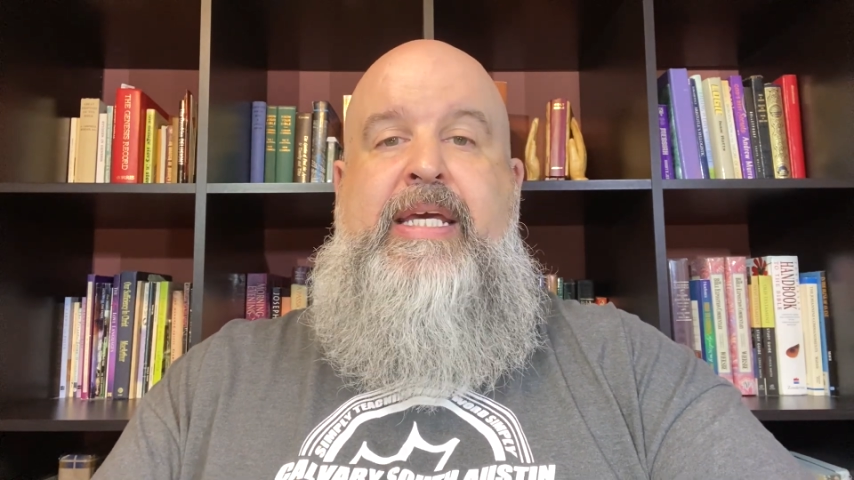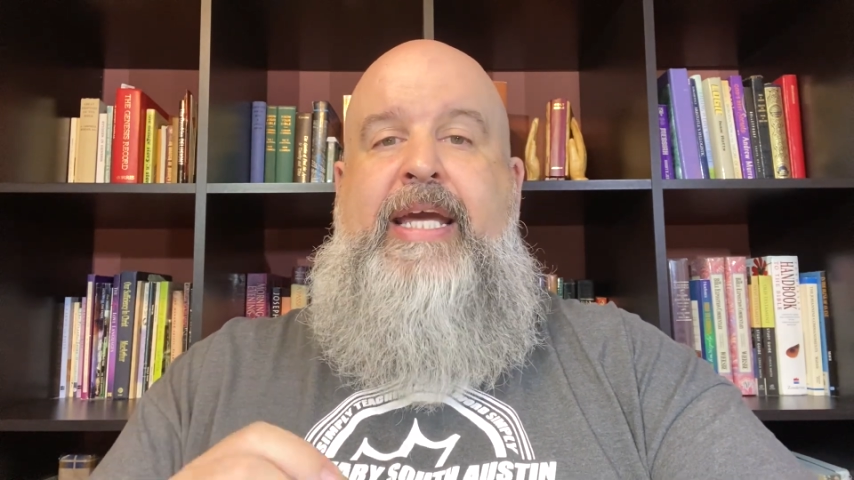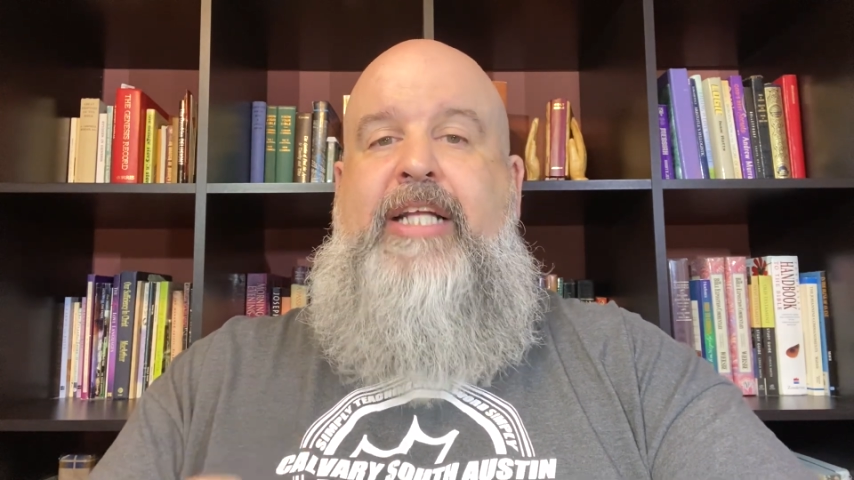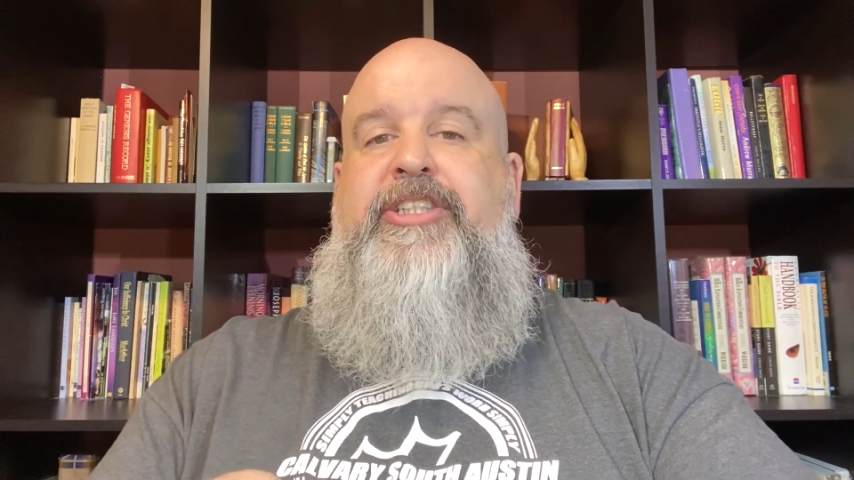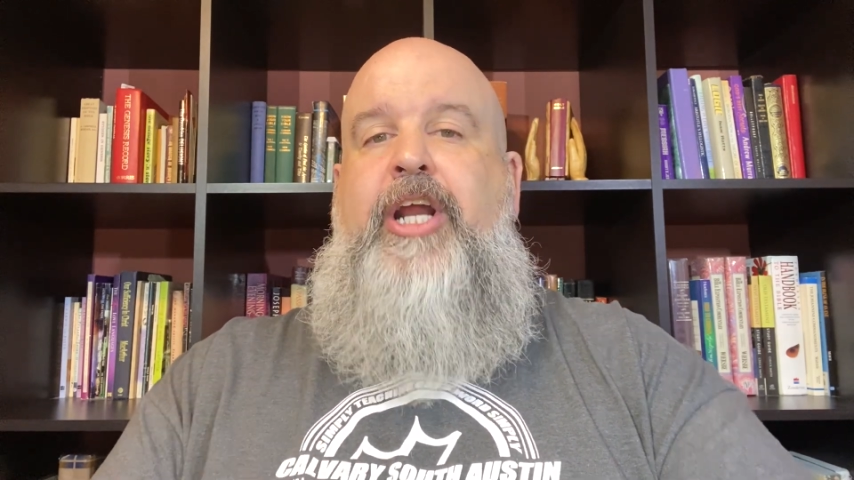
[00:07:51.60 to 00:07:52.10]

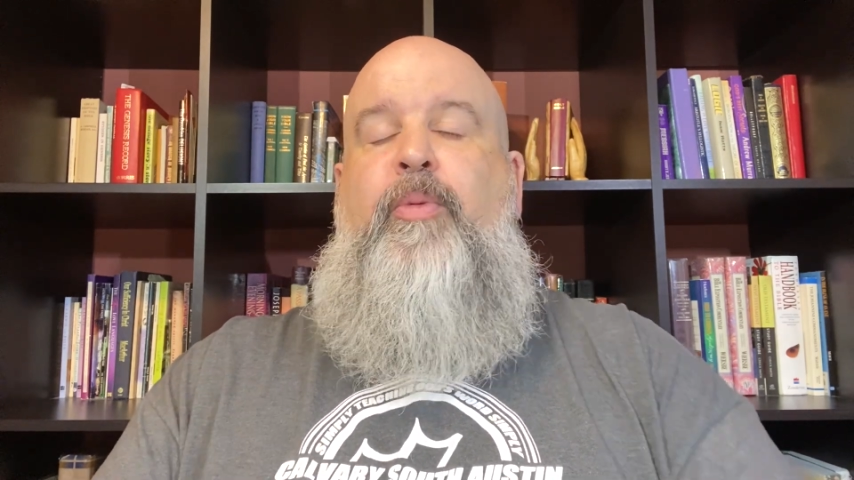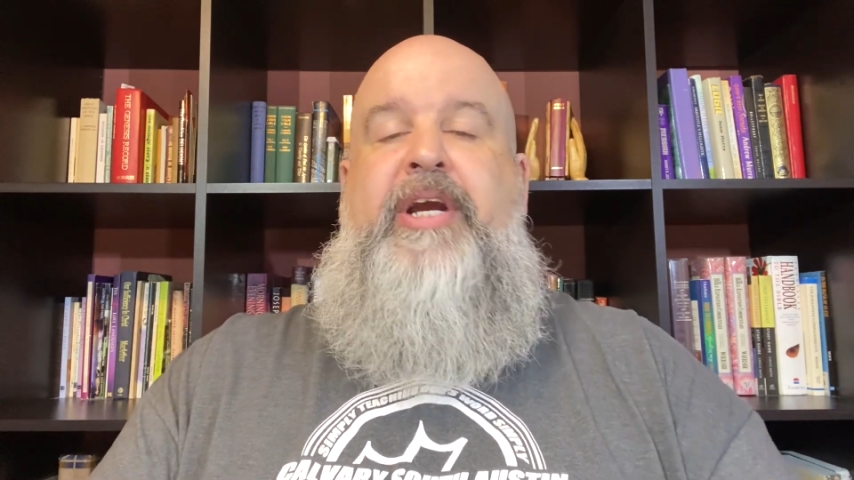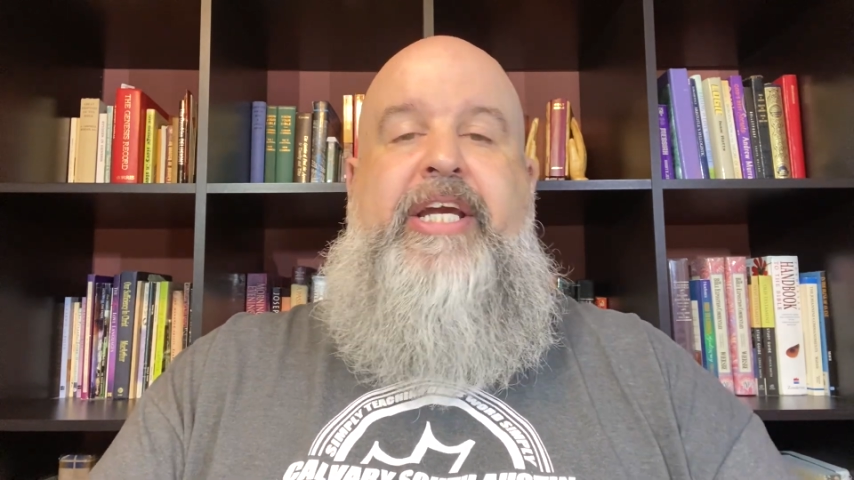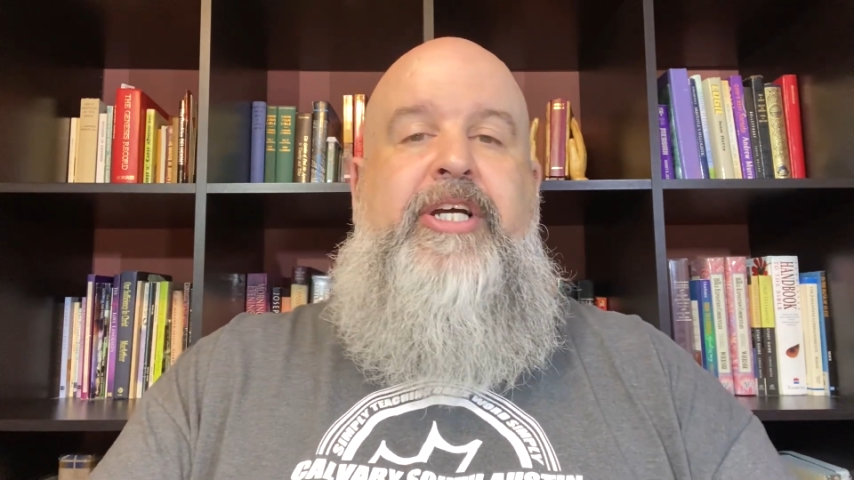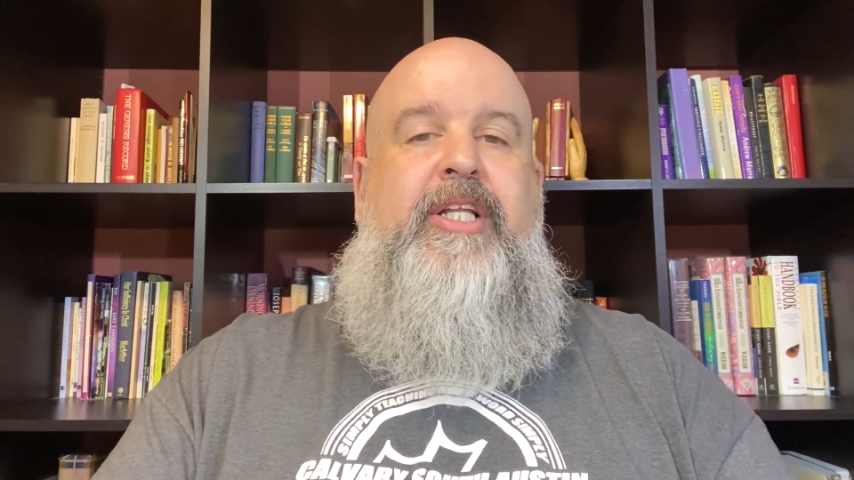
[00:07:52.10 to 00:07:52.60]
It's there where
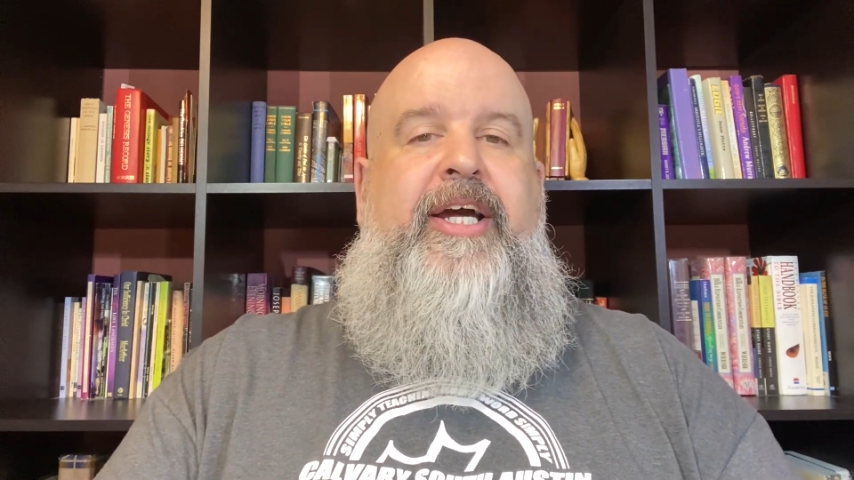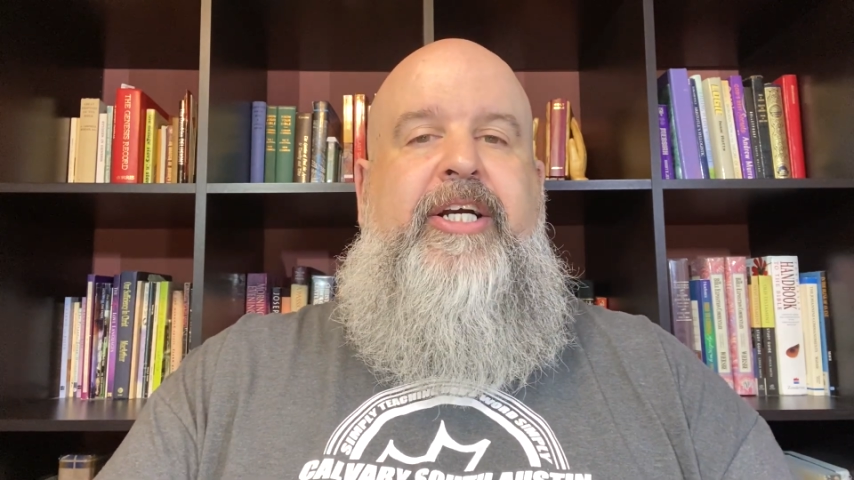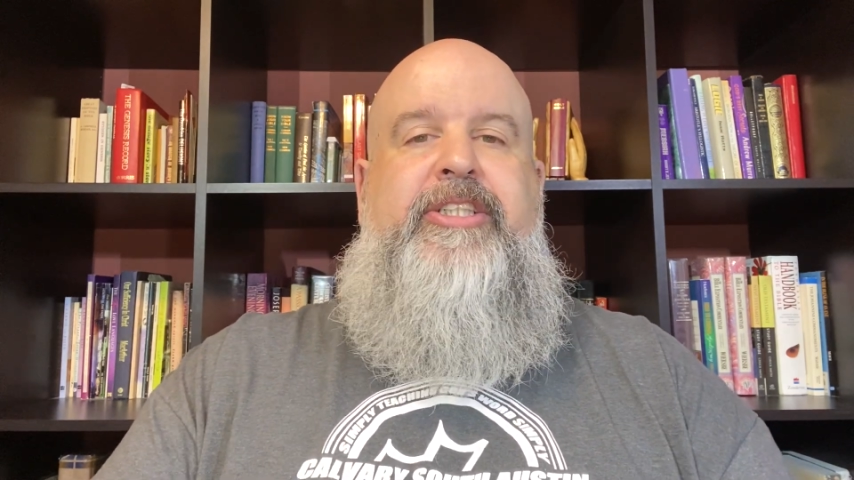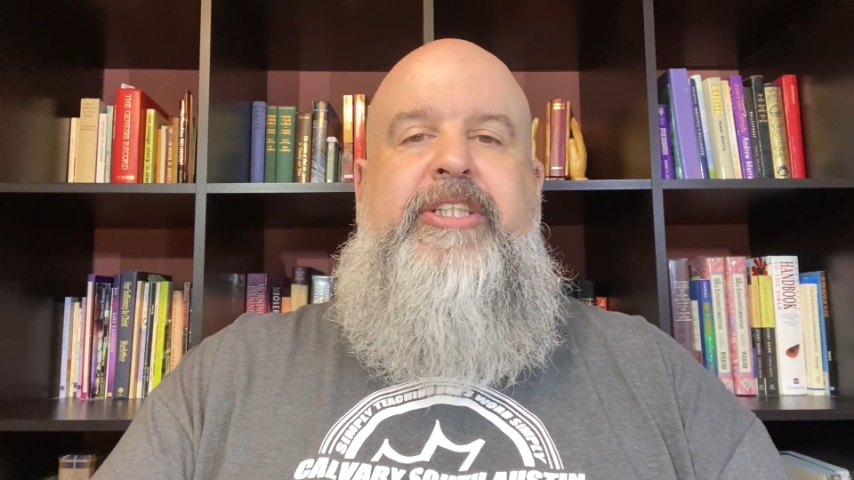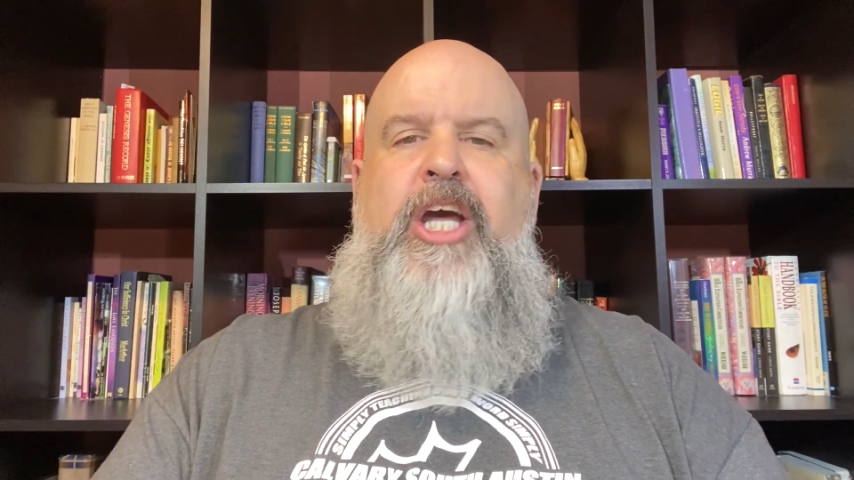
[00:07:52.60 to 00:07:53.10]
he
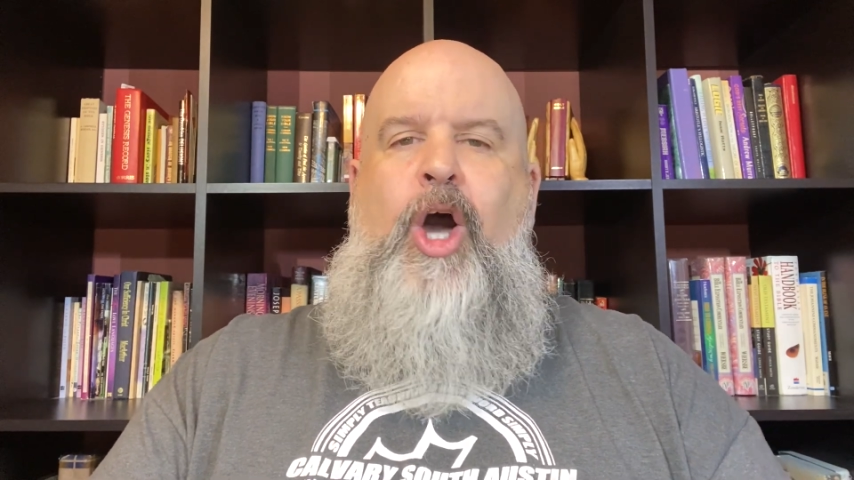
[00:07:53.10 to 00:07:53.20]
declares,